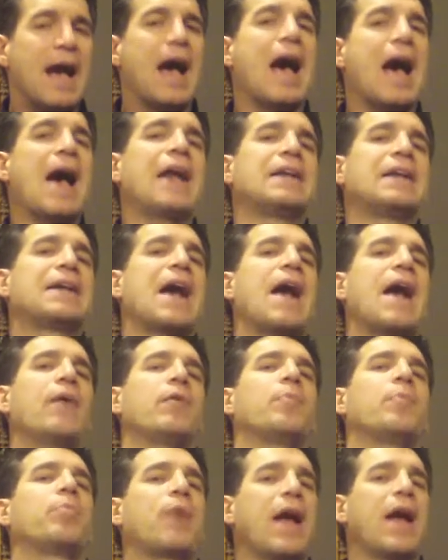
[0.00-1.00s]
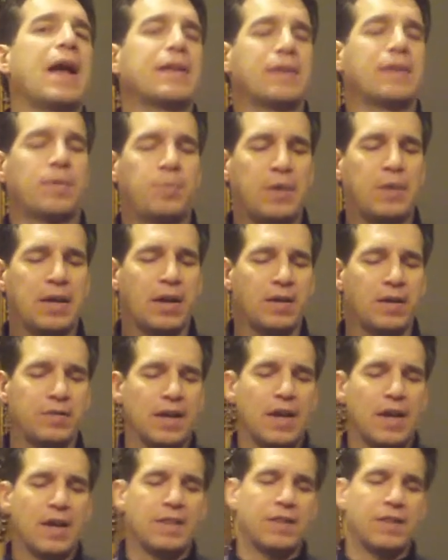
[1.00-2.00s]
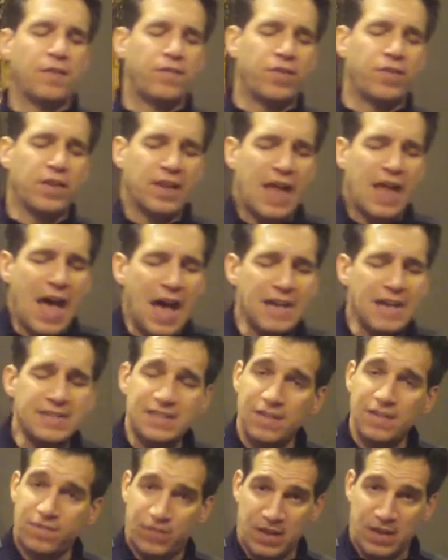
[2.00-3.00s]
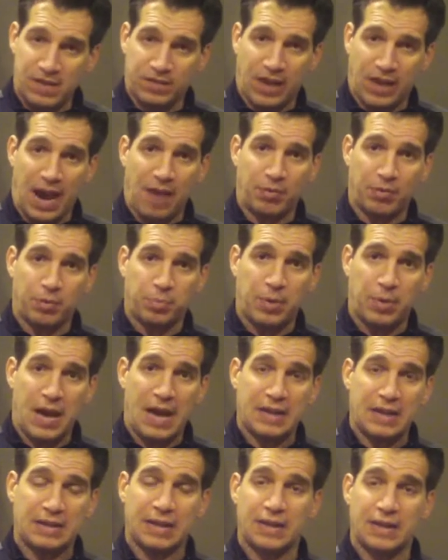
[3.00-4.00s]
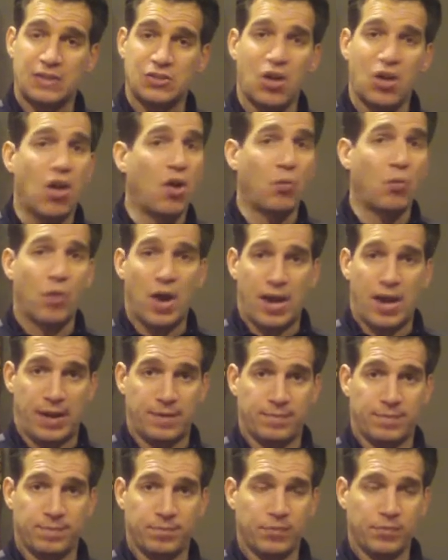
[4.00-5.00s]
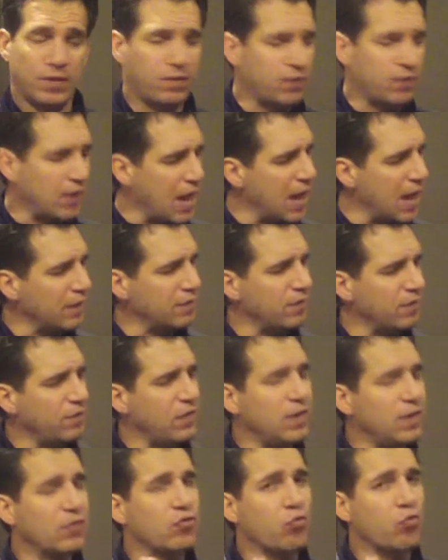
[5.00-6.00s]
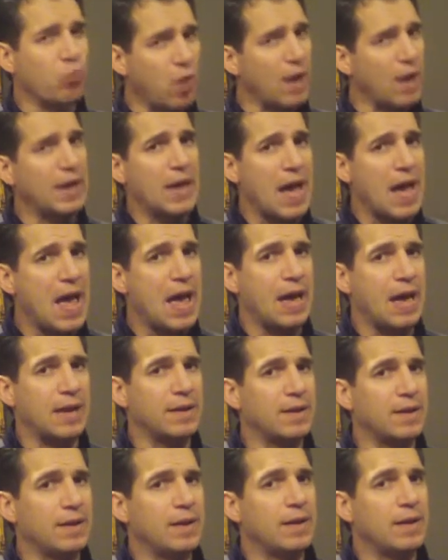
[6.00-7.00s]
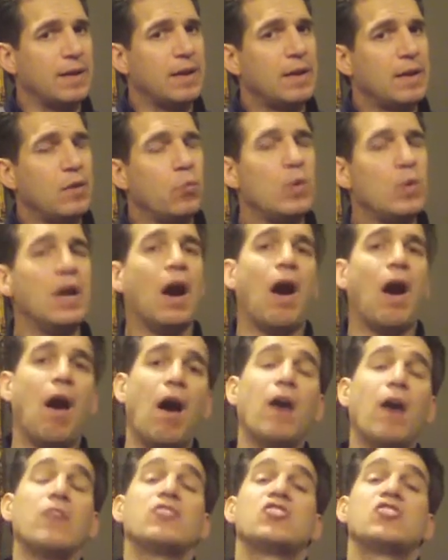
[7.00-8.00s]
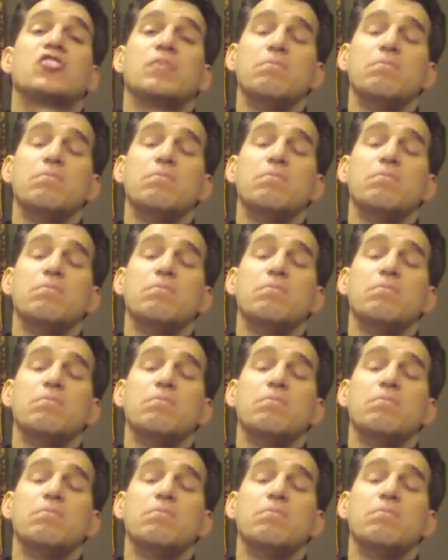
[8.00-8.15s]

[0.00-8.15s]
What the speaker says: on chiropractic, because the philosophy of chiropractic is all right. The philosophy is right on. We are